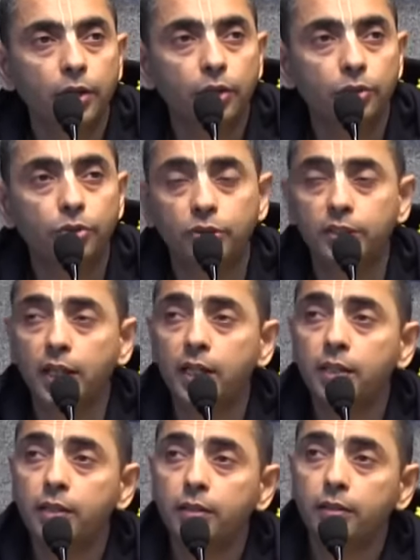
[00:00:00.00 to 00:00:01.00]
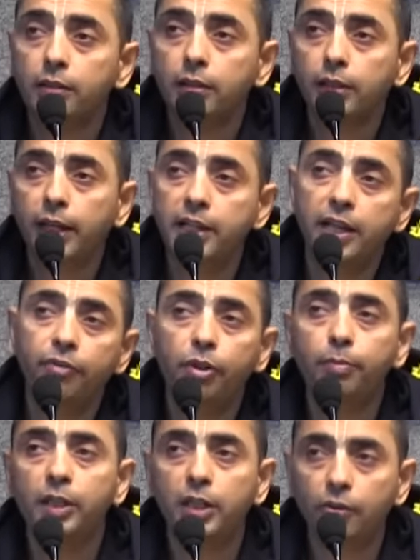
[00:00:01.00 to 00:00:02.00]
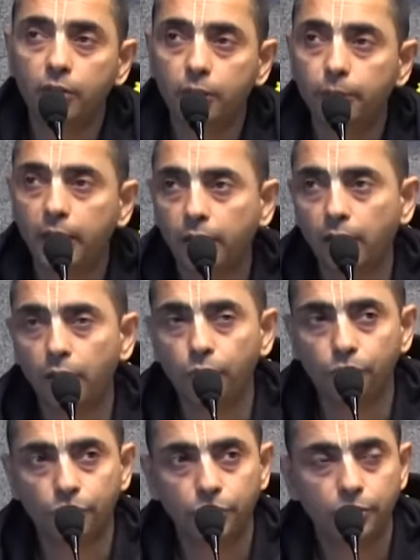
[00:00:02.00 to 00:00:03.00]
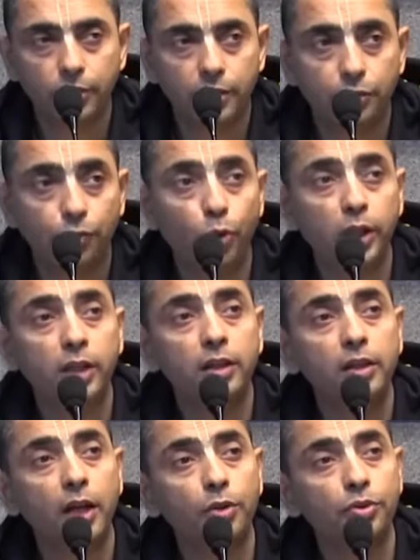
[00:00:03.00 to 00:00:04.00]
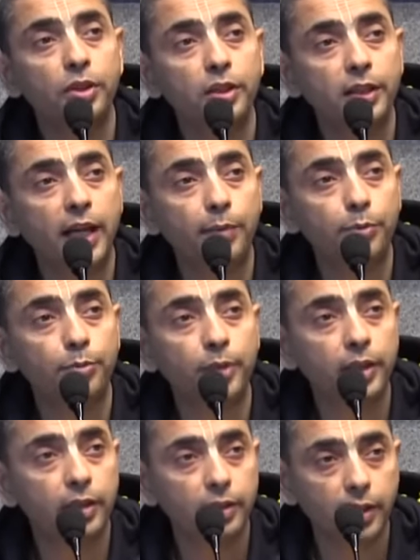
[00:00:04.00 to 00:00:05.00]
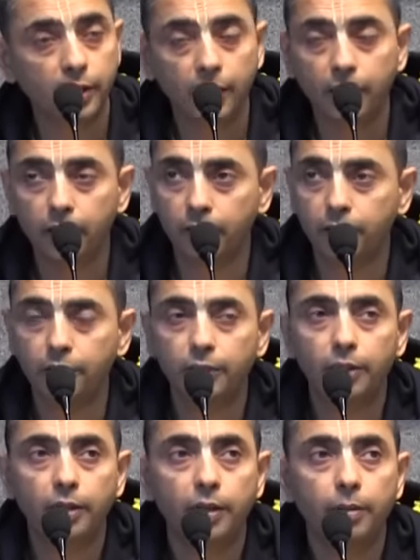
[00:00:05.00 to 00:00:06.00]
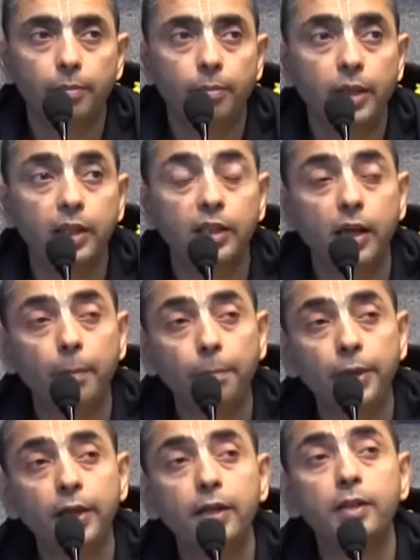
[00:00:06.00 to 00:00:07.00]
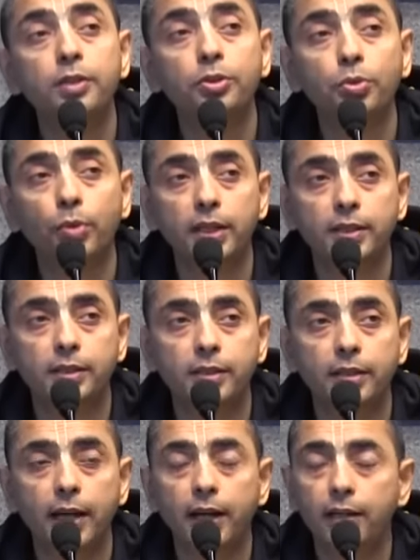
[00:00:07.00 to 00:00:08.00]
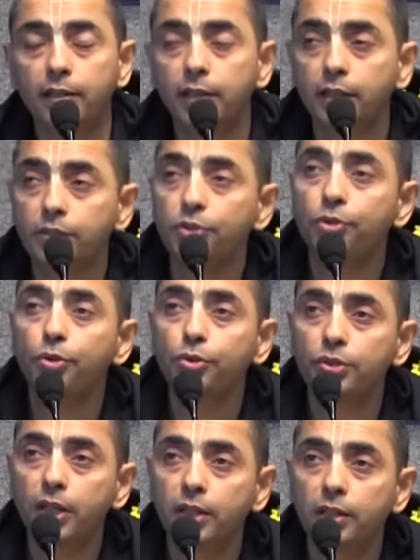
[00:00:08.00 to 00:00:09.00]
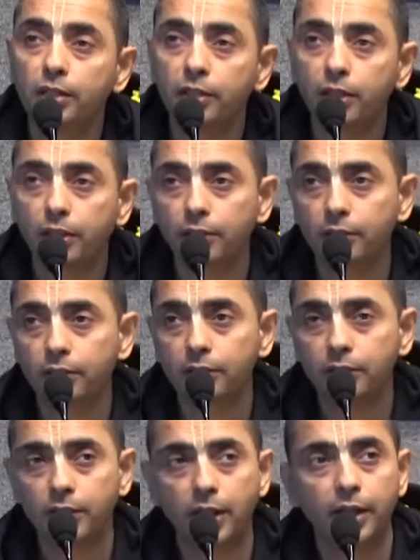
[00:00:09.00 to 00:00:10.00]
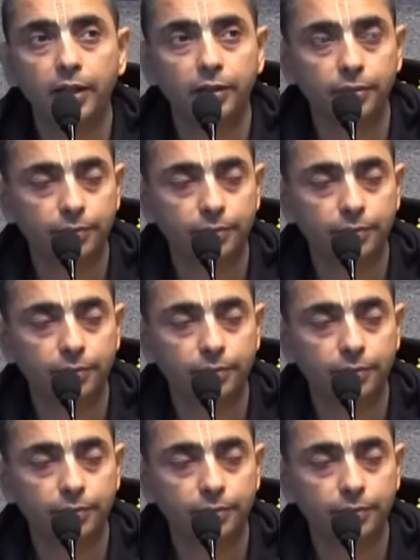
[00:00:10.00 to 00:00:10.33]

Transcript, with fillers: So sun can never be covered by clouds. It's 14,000 times bigger than earth. But it appears to us that there is no sun in the sky.